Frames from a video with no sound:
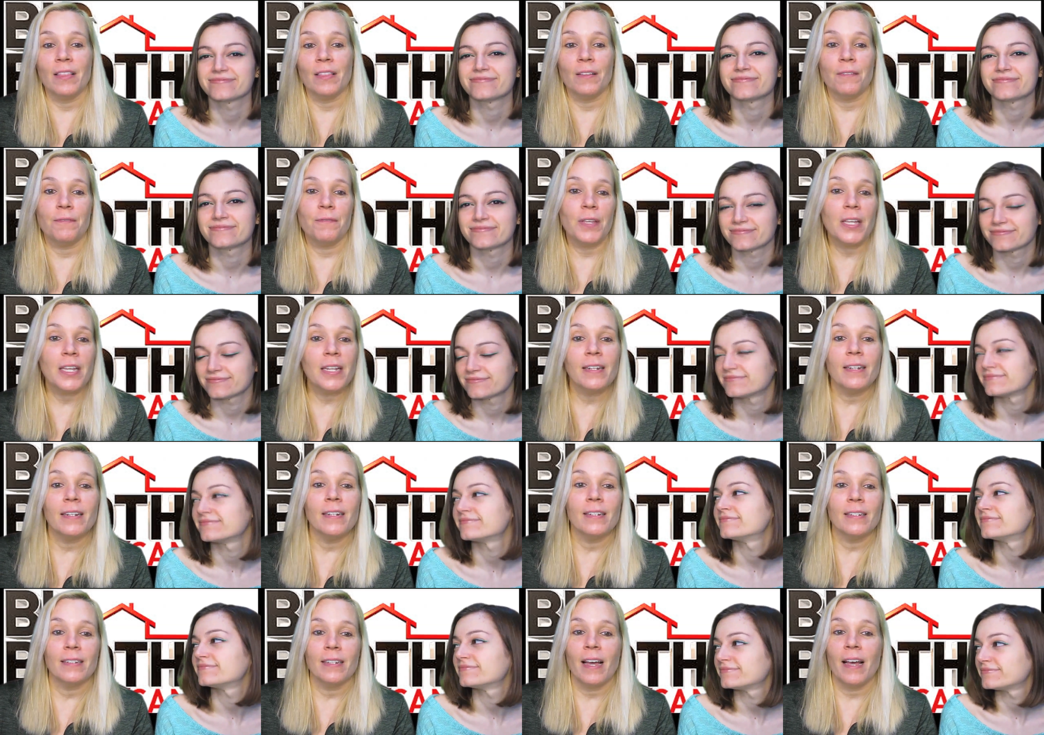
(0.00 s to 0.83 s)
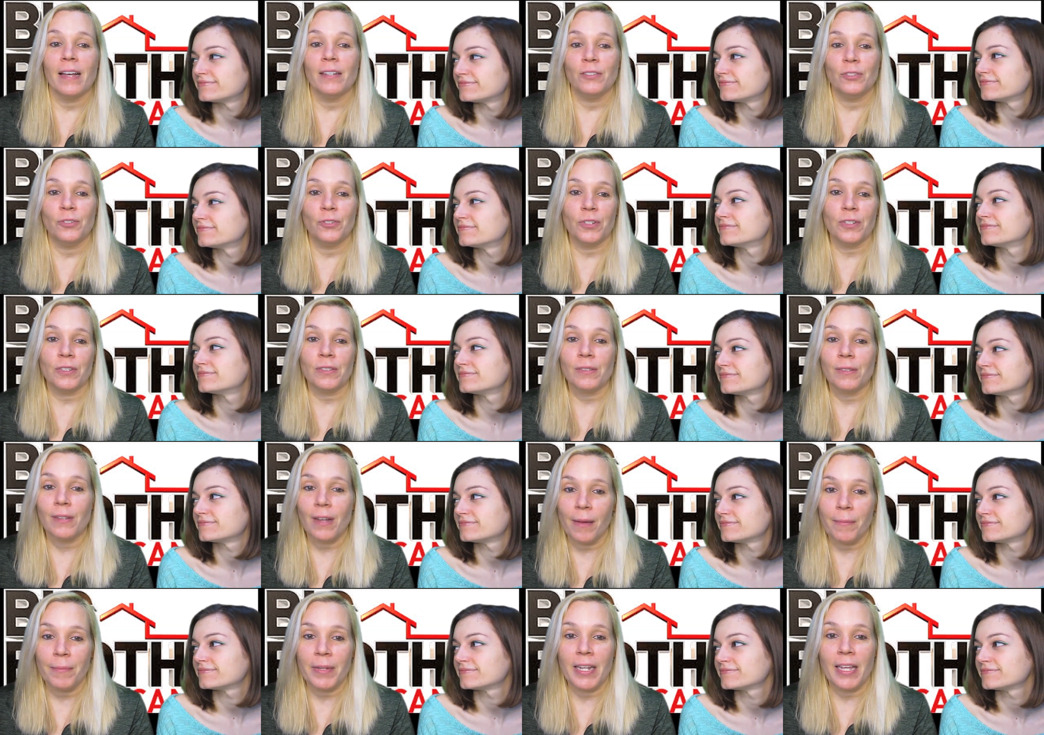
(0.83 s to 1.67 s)
Speaker 1: Loveita has just
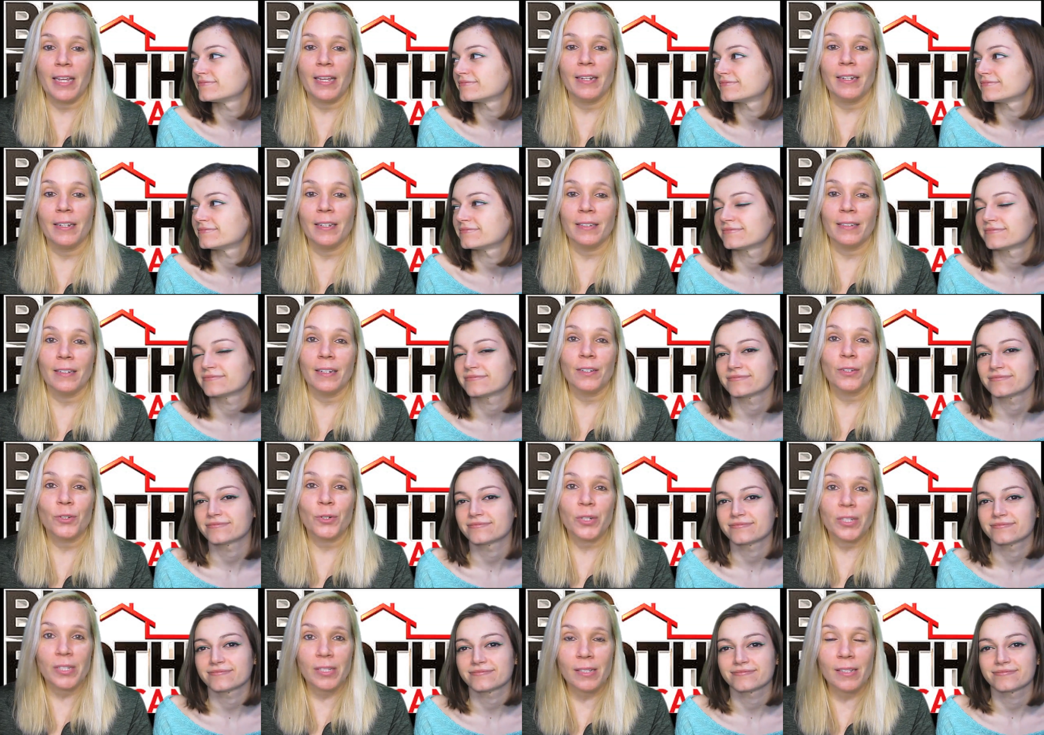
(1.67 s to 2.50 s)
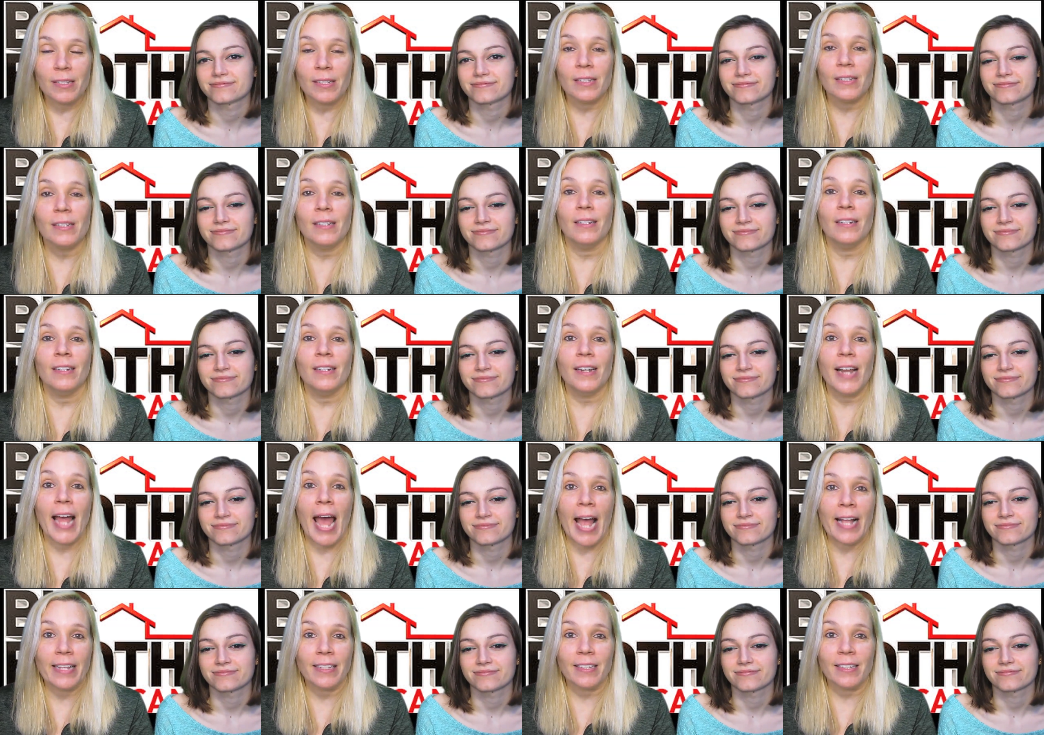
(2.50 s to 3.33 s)
nominated Christine
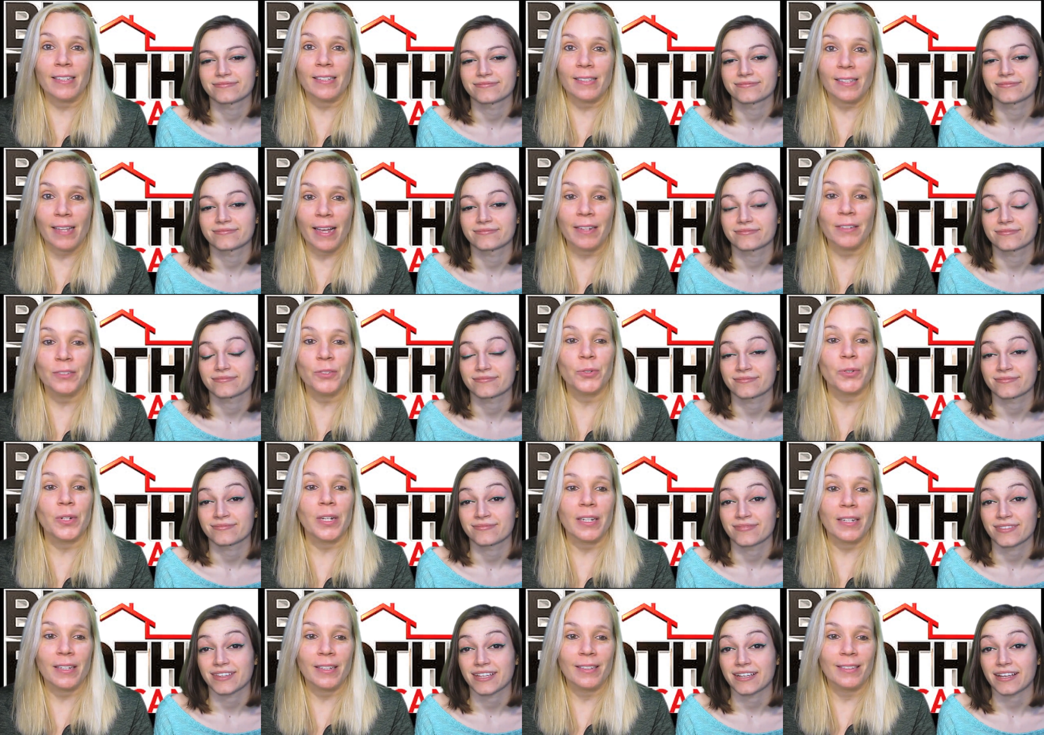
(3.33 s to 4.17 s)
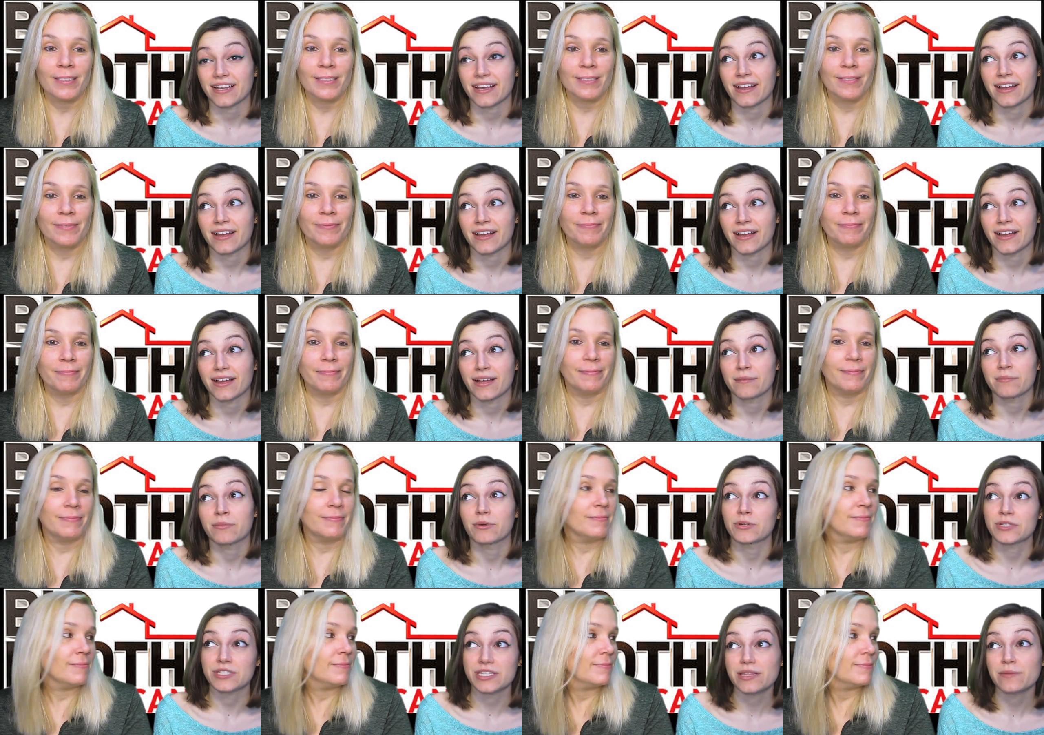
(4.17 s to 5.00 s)
and Cassandra.
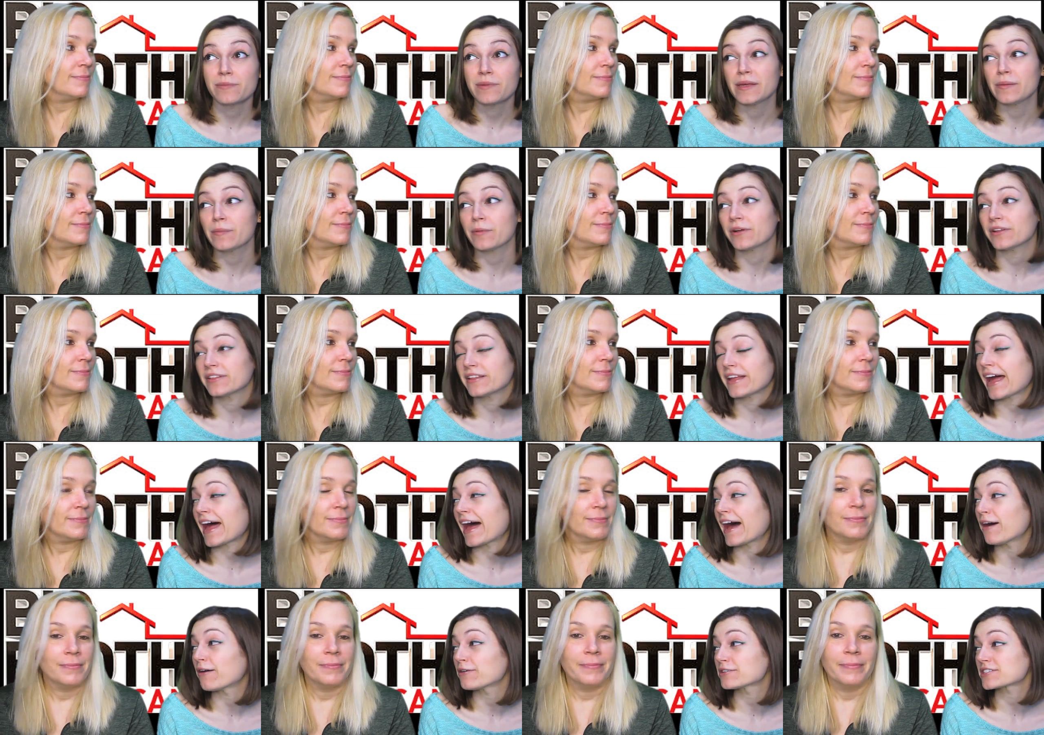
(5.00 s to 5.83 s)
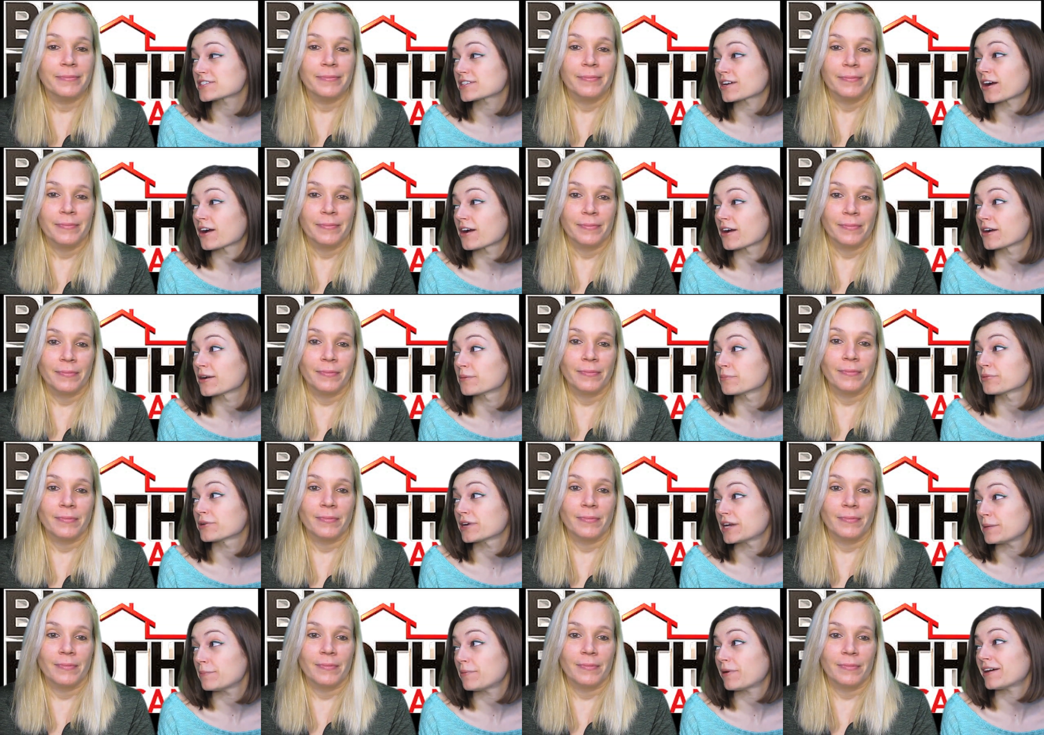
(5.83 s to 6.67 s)
Uh, most of the people in
Speaker 2: the house are
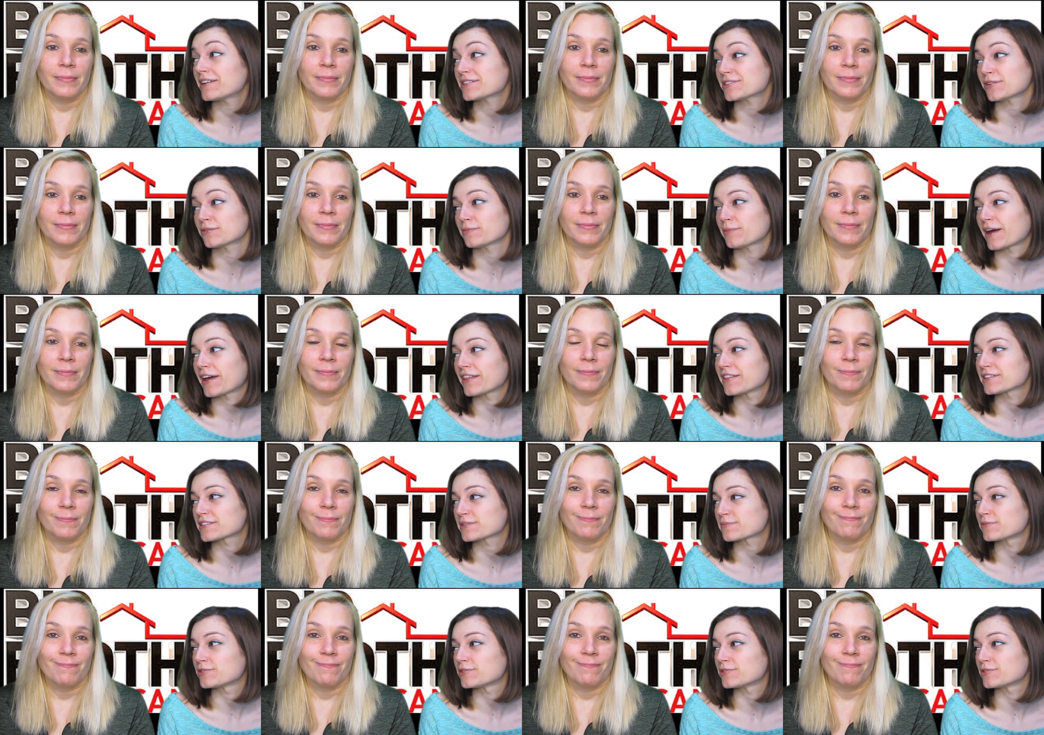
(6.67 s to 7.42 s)
pretty puzzled by this